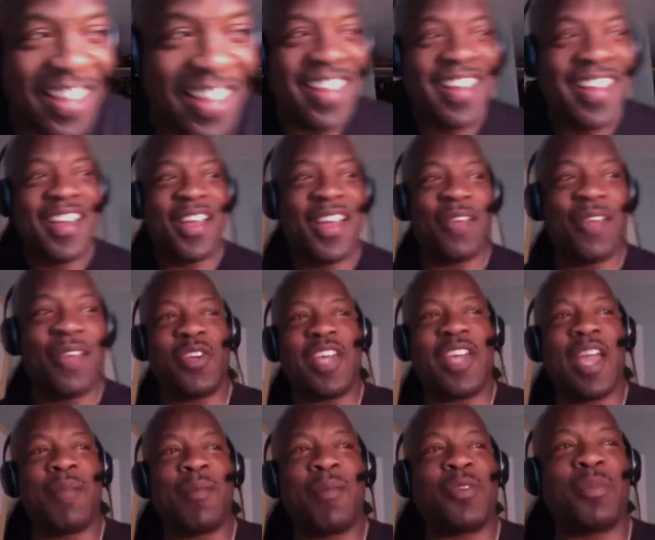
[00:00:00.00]
if you
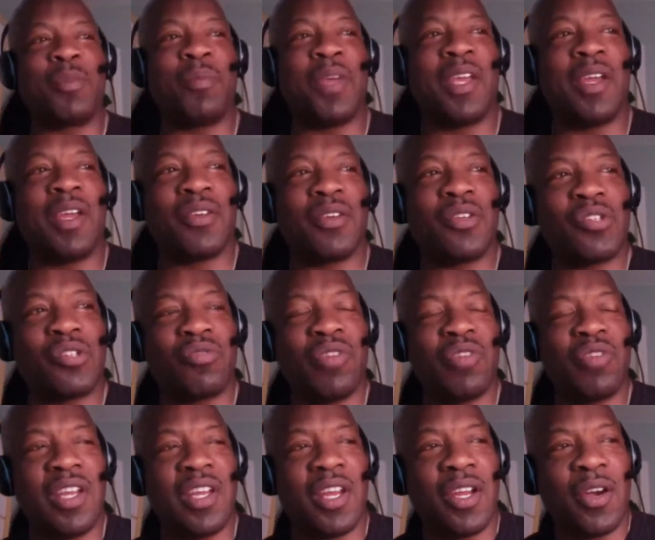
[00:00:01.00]
came up to me on the
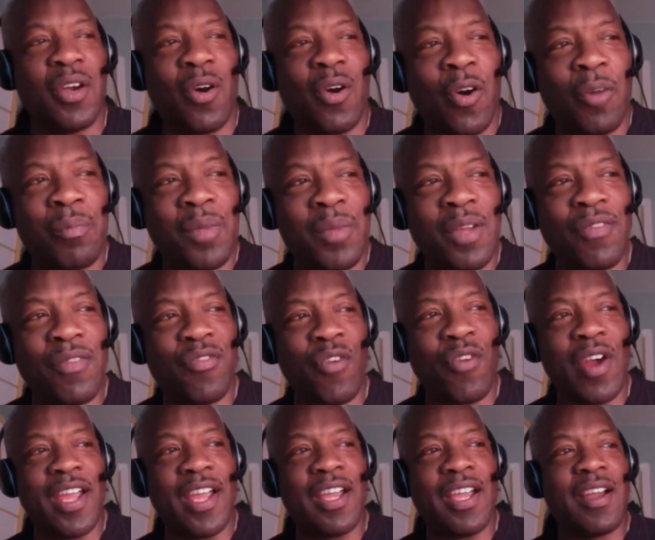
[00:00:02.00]
street and called me
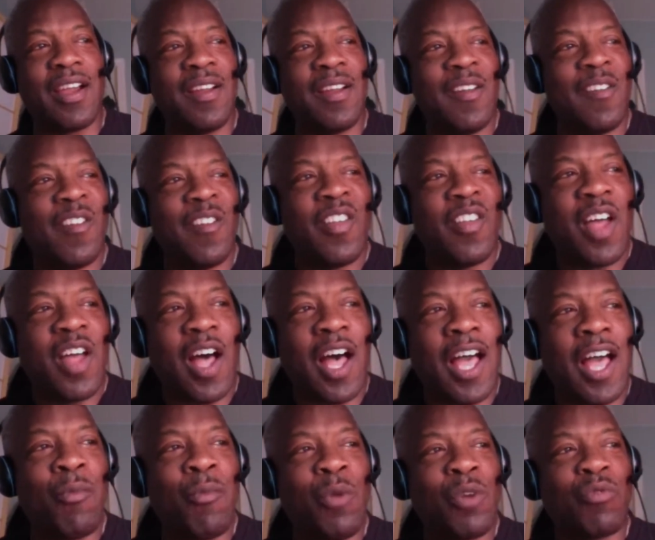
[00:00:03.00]
Frank,
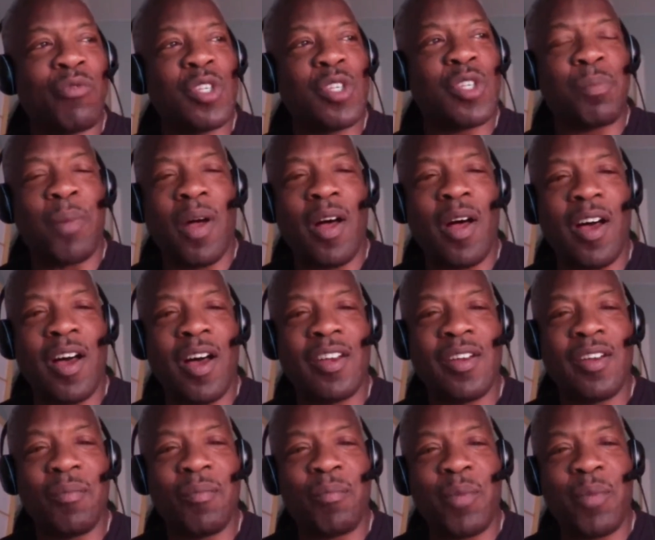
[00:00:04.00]
I would respond,
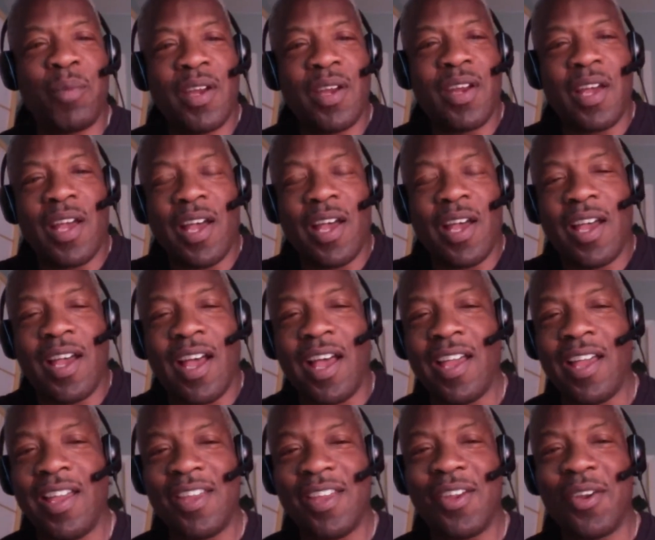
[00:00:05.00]
but
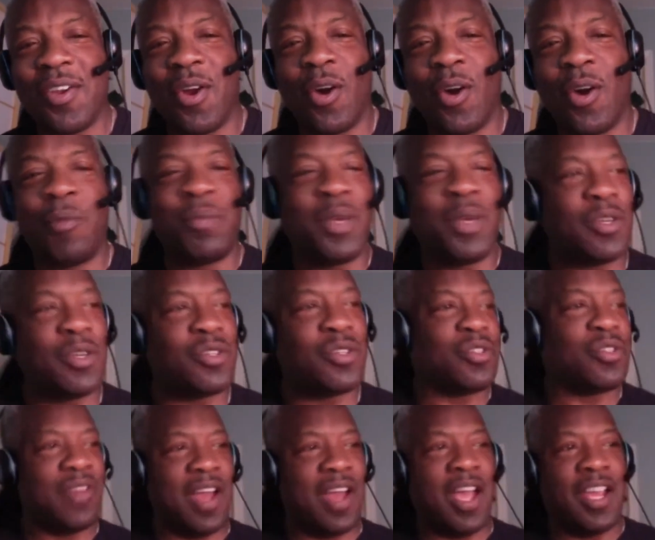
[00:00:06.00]
because
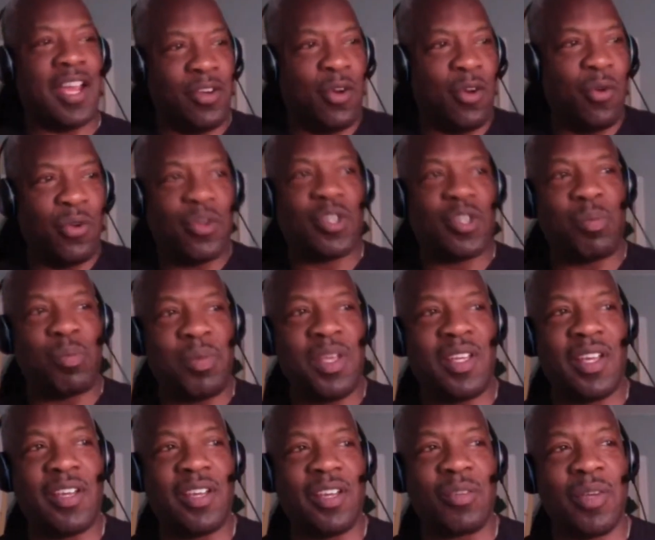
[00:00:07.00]
I know you're
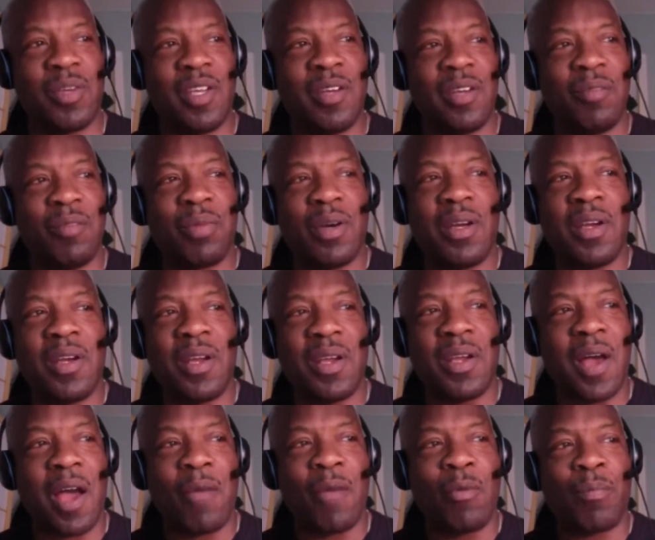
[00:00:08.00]
speaking to me, but
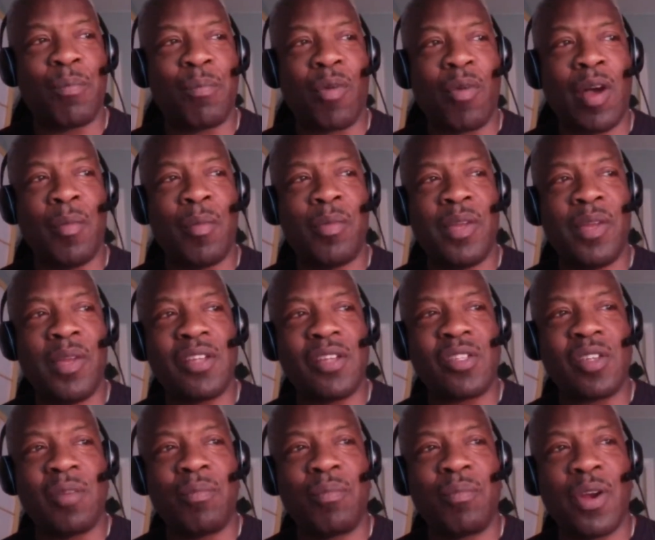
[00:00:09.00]
I would probably at
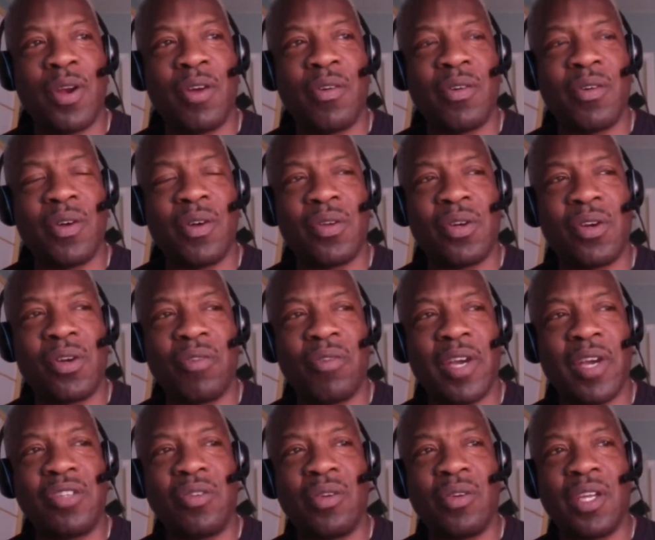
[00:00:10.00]
some point or another
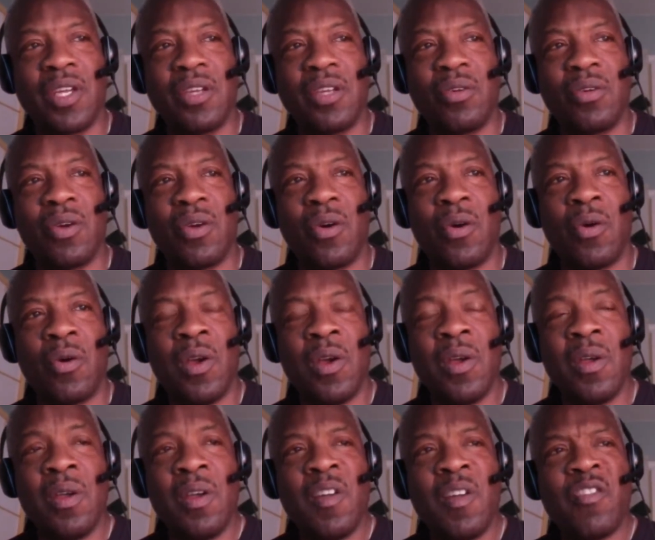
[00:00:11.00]
correct you and let you know
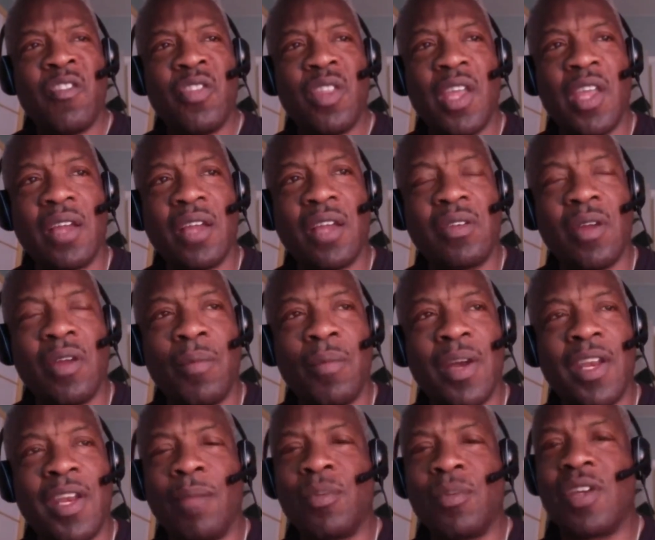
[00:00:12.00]
that my
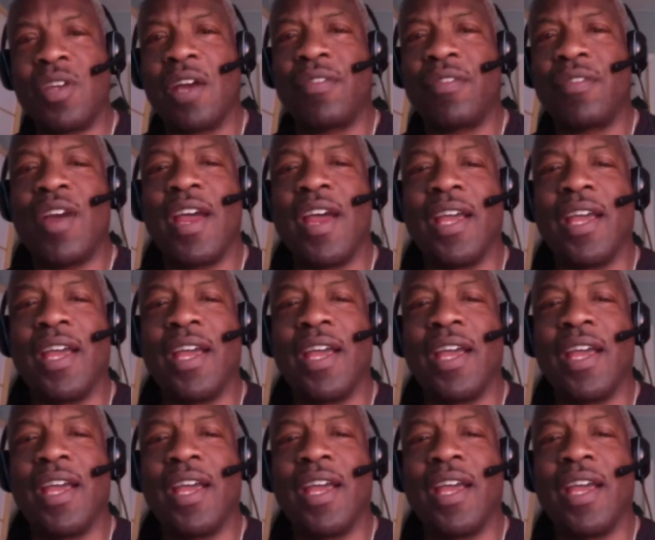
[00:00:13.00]
name is not Frank,